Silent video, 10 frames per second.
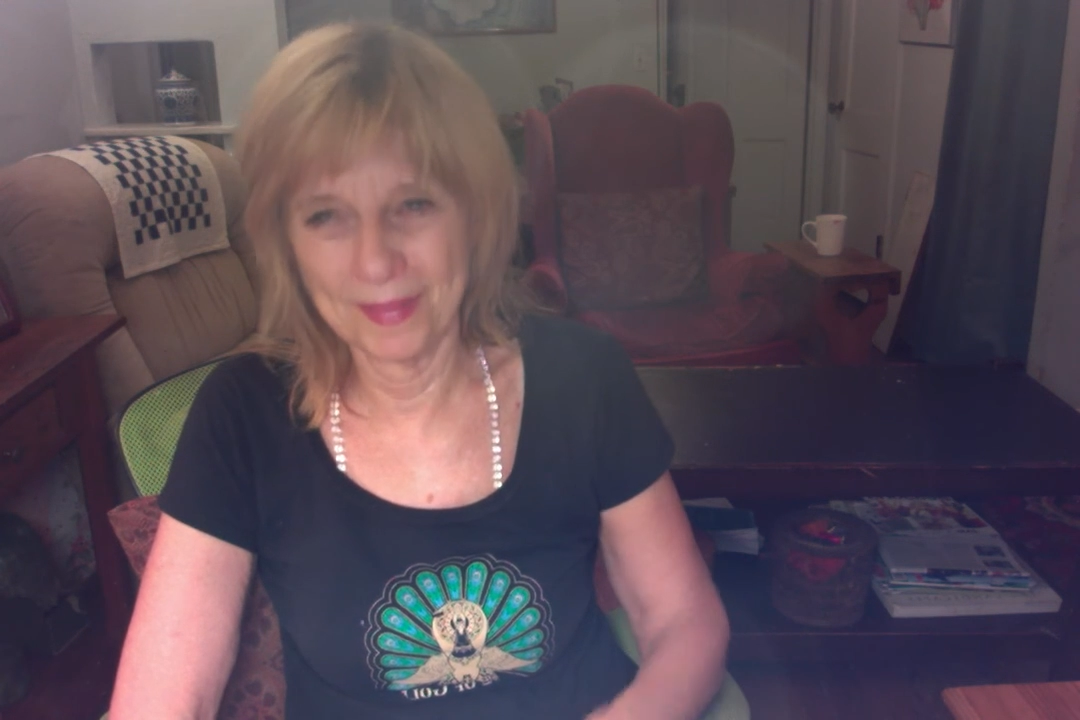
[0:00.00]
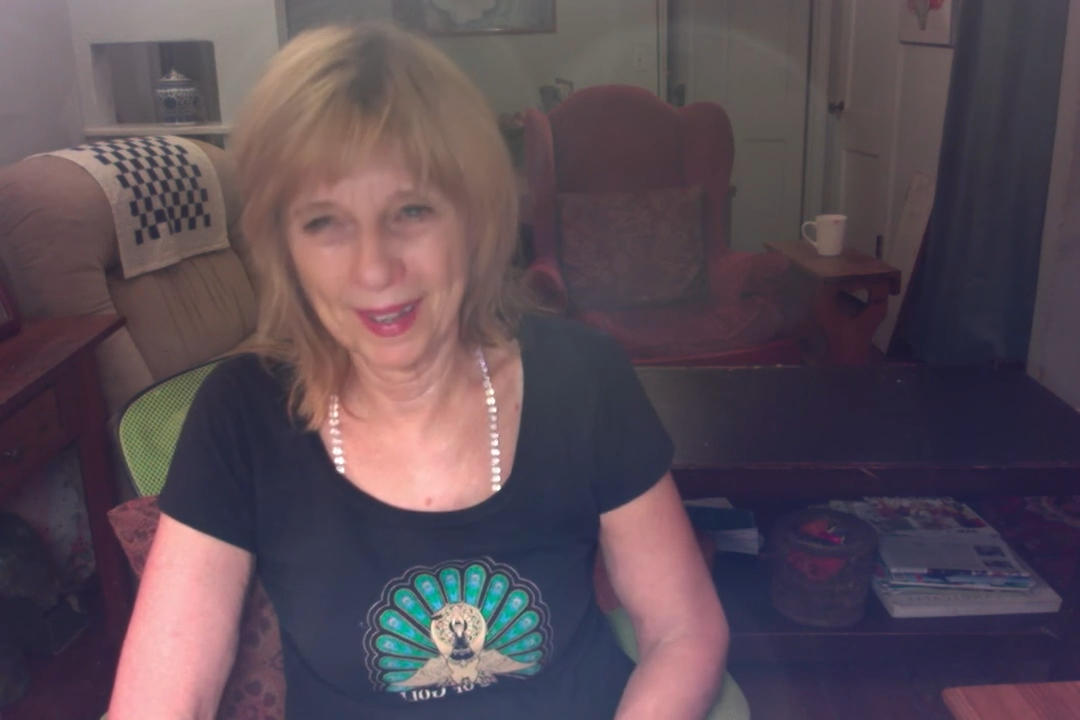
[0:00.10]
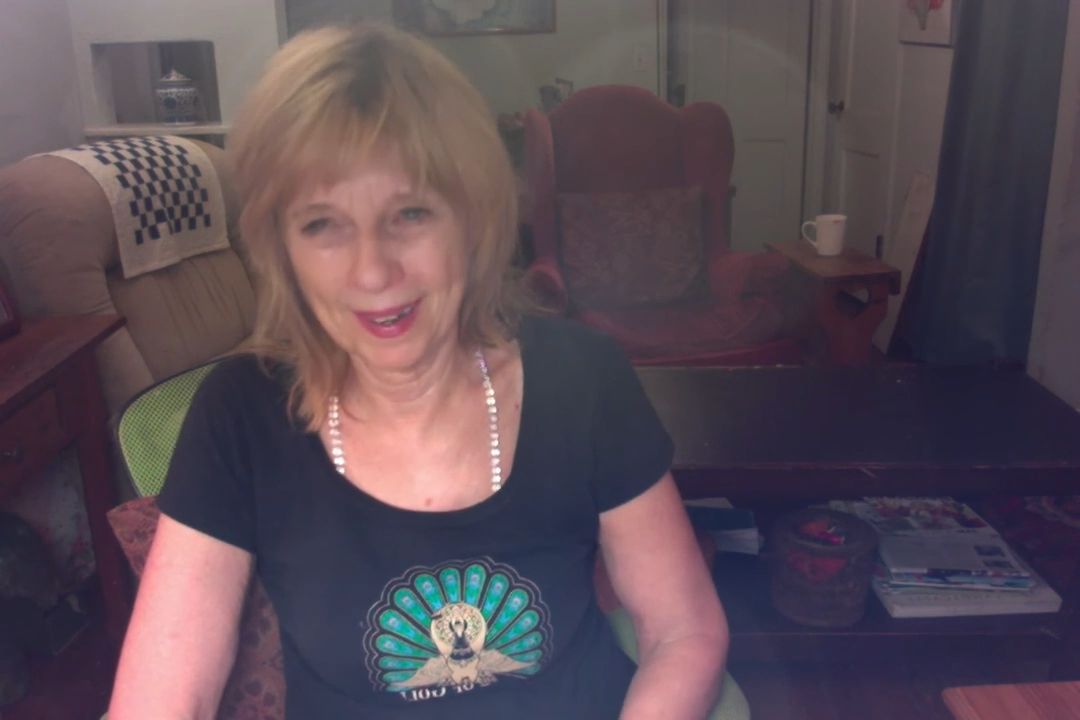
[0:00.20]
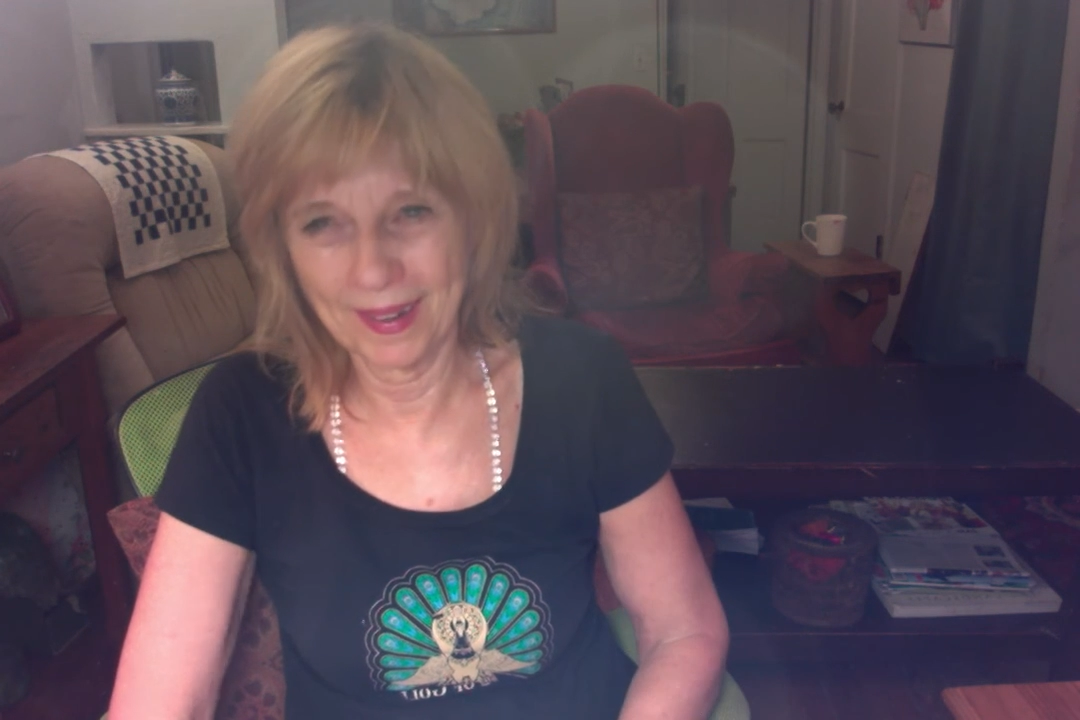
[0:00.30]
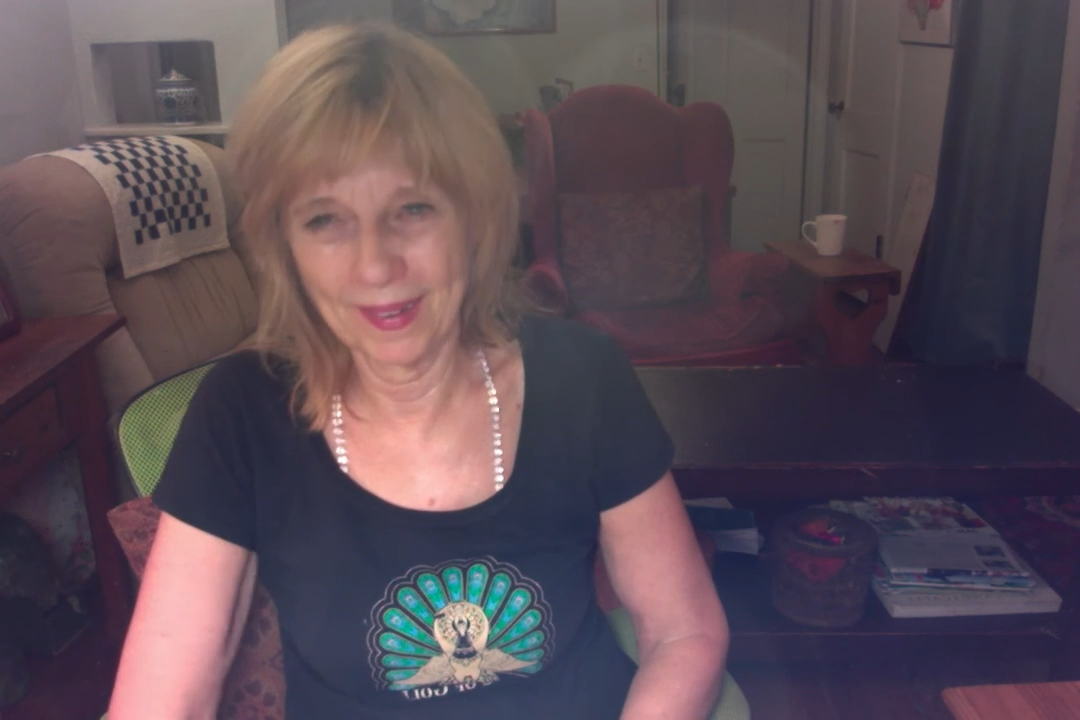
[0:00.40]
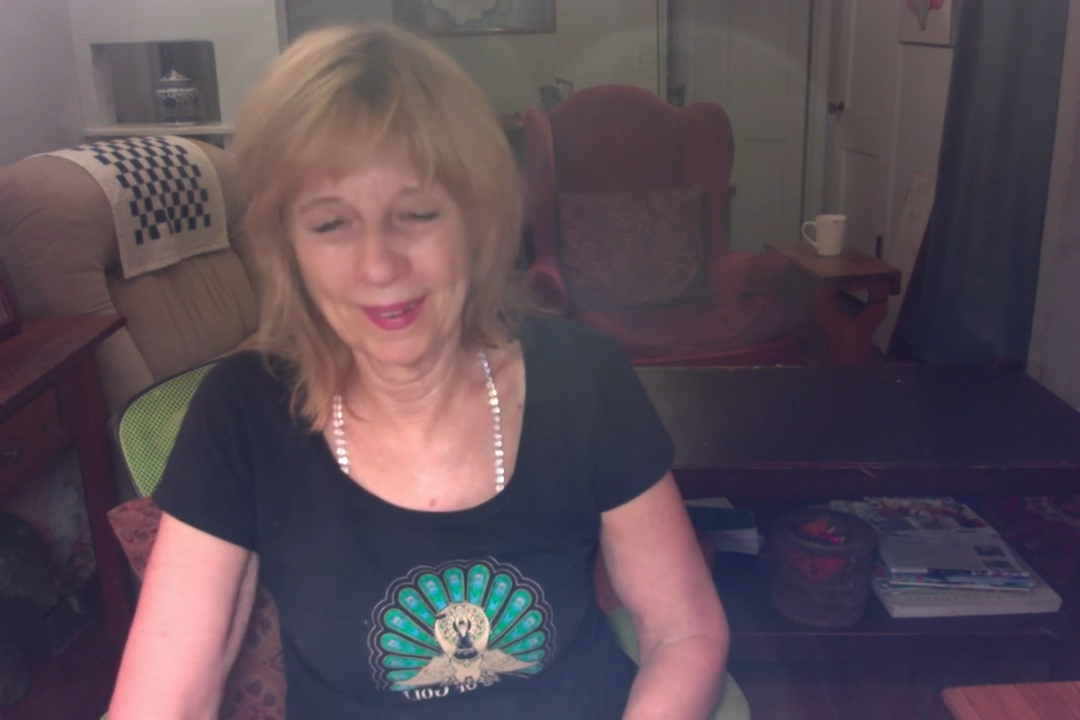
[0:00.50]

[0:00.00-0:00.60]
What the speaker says: you know,